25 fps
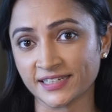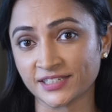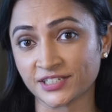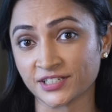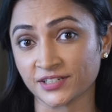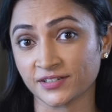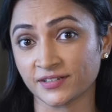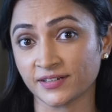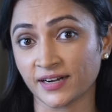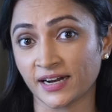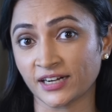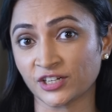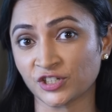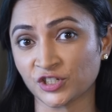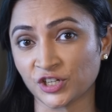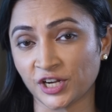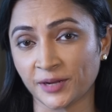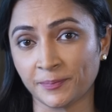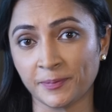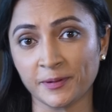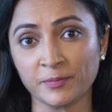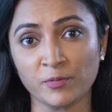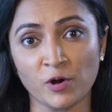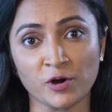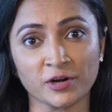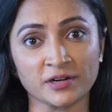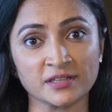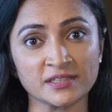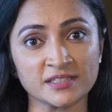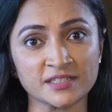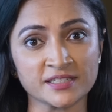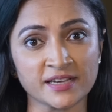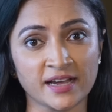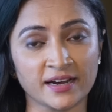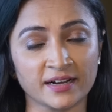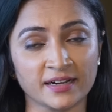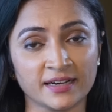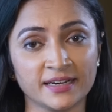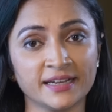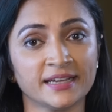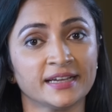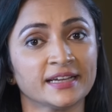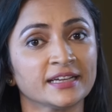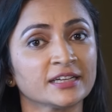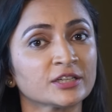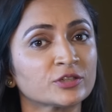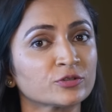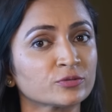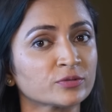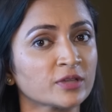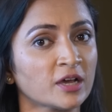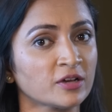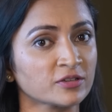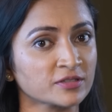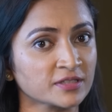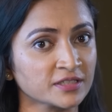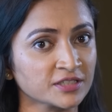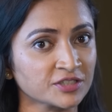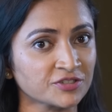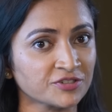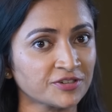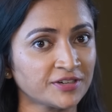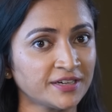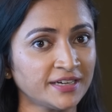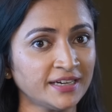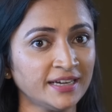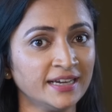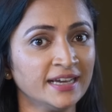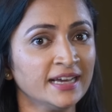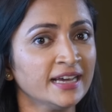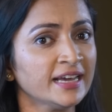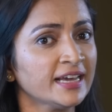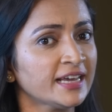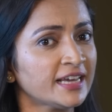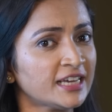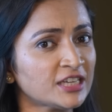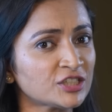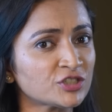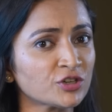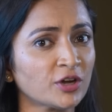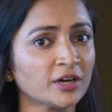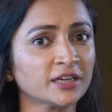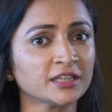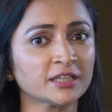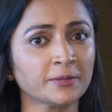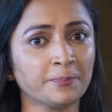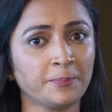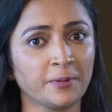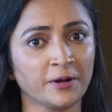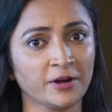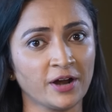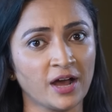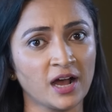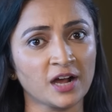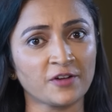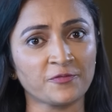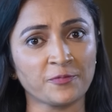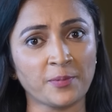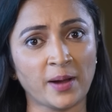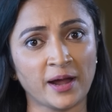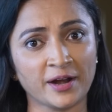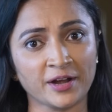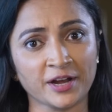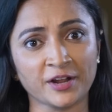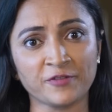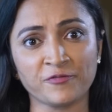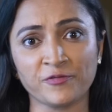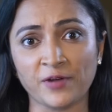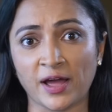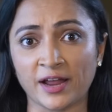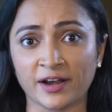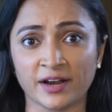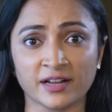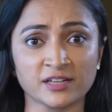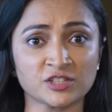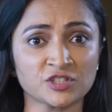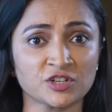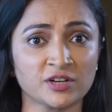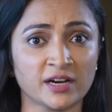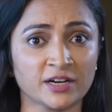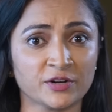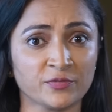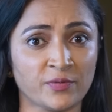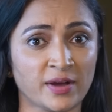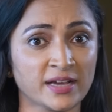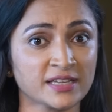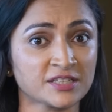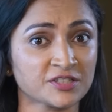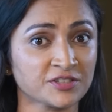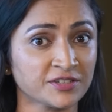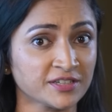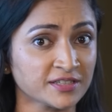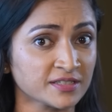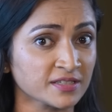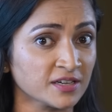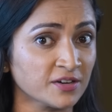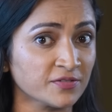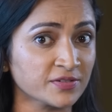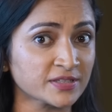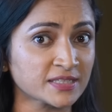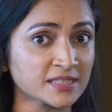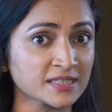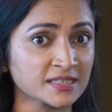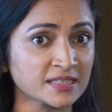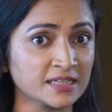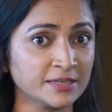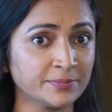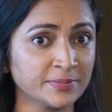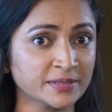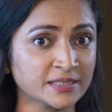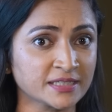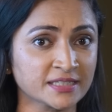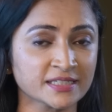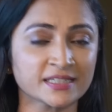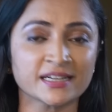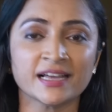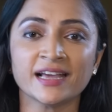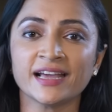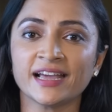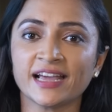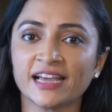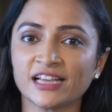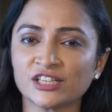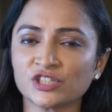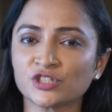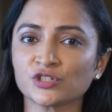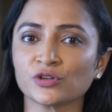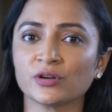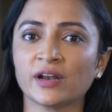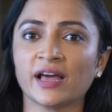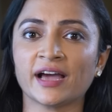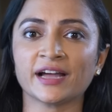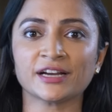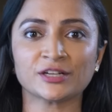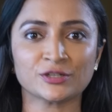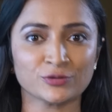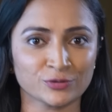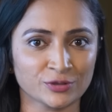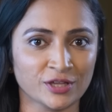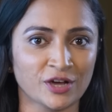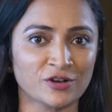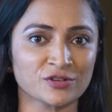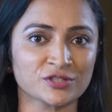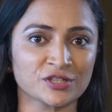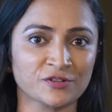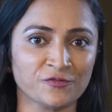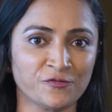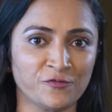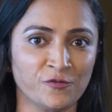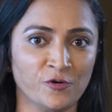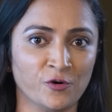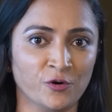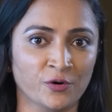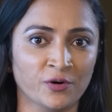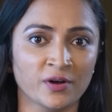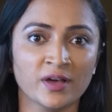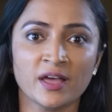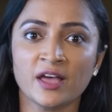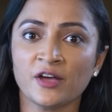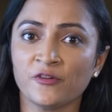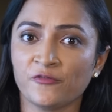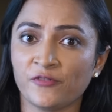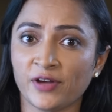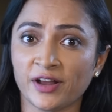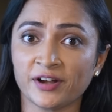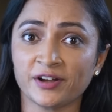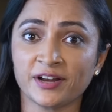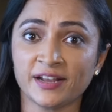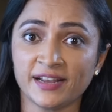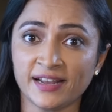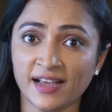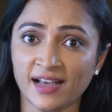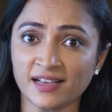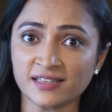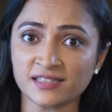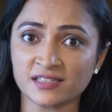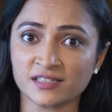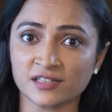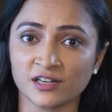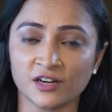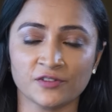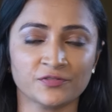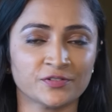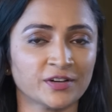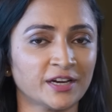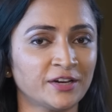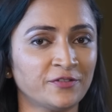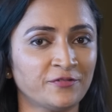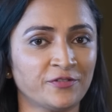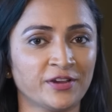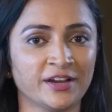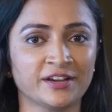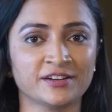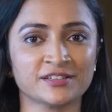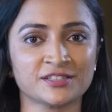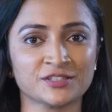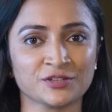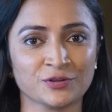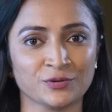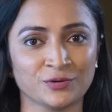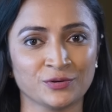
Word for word: intern at JP Morgan Stanley in 2003, he joined the Parag Parikh Financial Advisory Services Limited in July 2004, where he has served in various